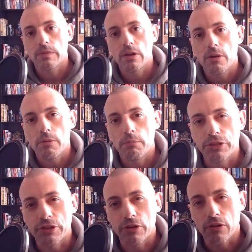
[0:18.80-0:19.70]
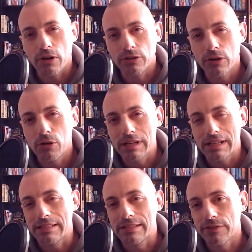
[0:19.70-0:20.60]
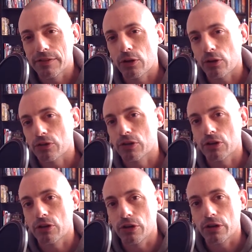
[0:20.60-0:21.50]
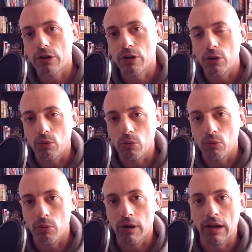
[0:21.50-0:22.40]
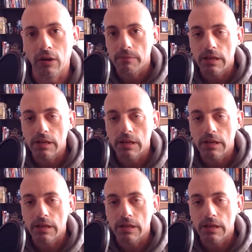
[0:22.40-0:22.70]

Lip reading: But they're also difficult to cook well.